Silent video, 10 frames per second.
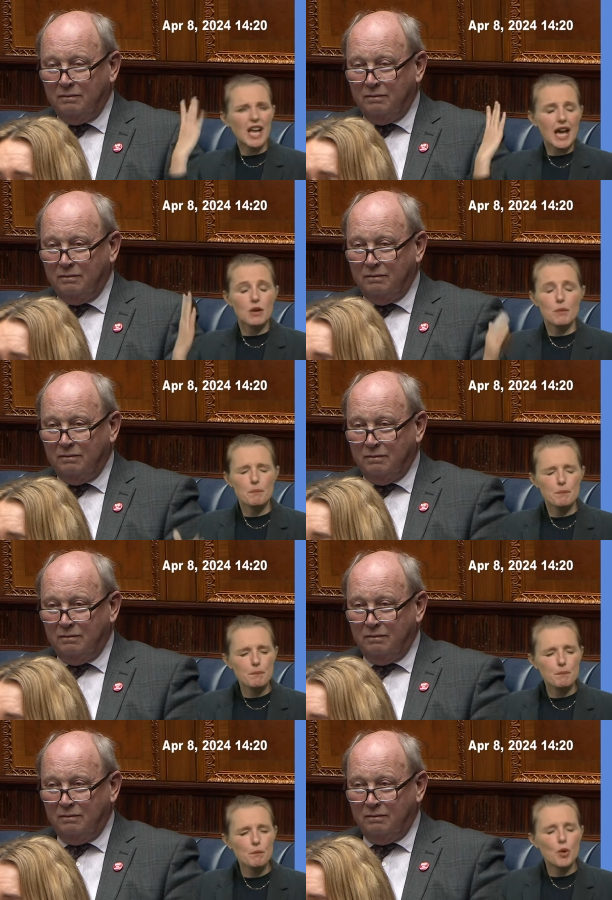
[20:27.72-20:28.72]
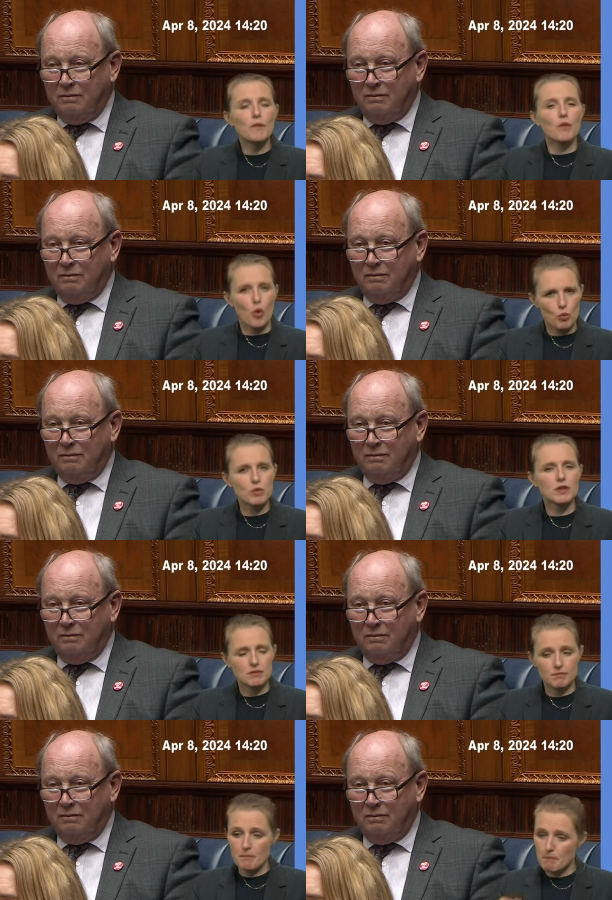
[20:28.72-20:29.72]
Speaker 1: and also the pragmatic and also
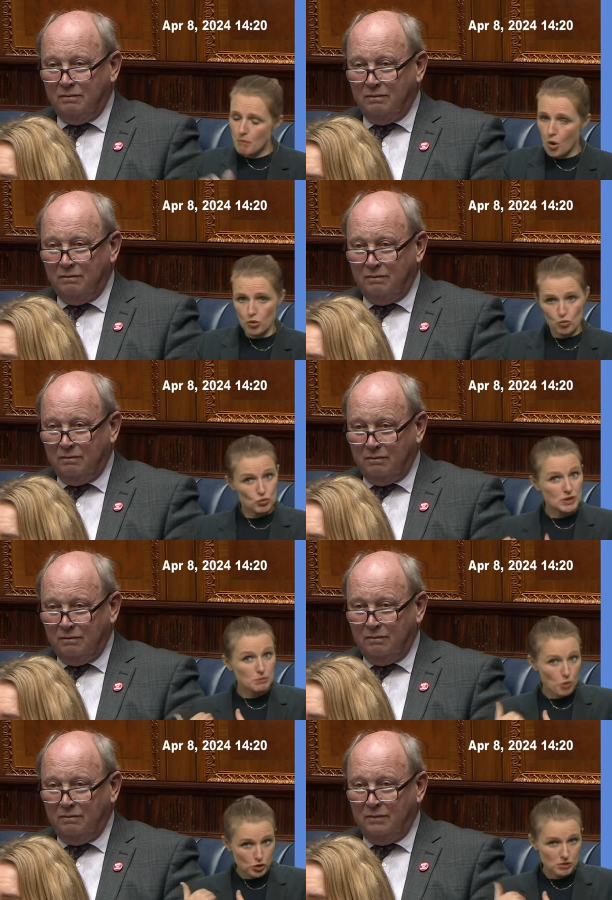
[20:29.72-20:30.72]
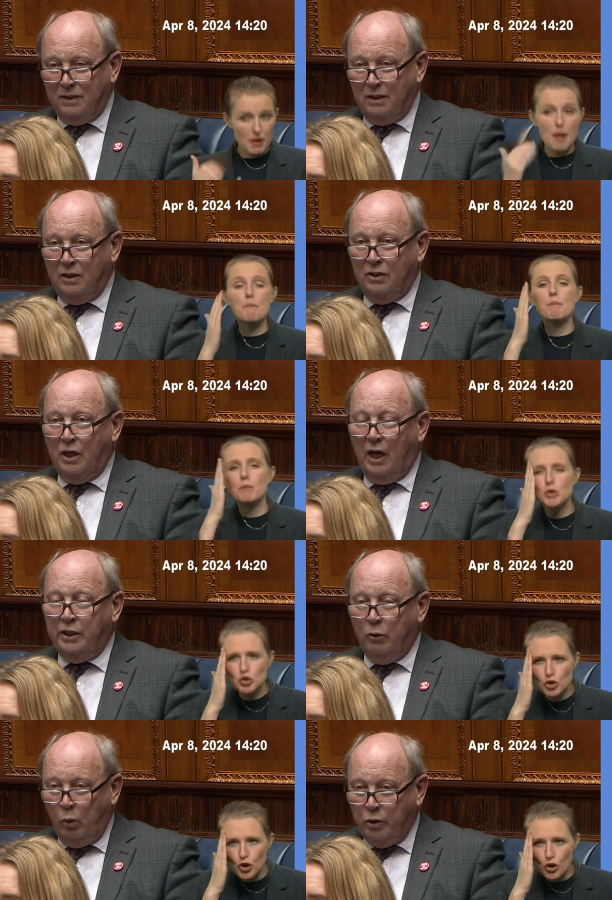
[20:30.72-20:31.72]
the mature thing to do.
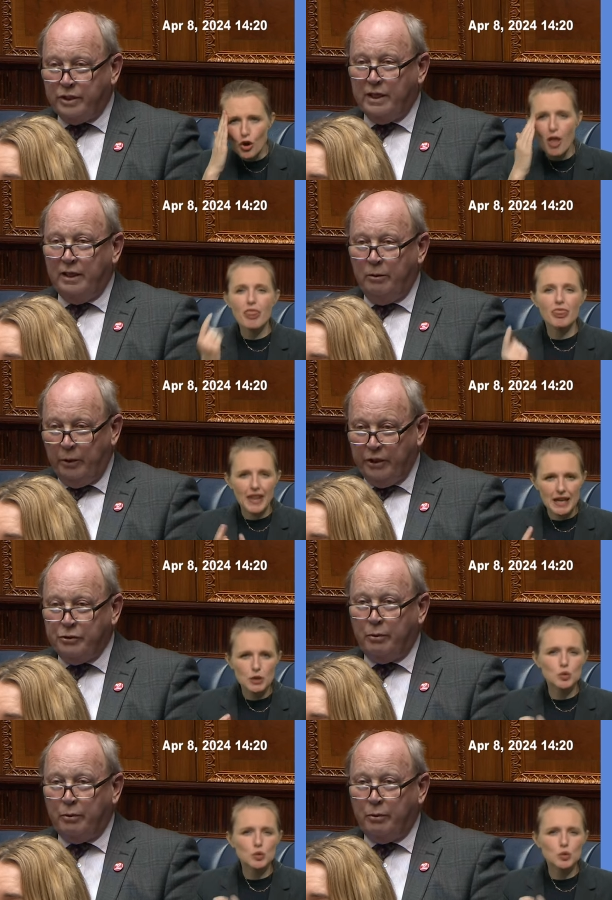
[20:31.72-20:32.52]
Speaker 2: Colin McGrath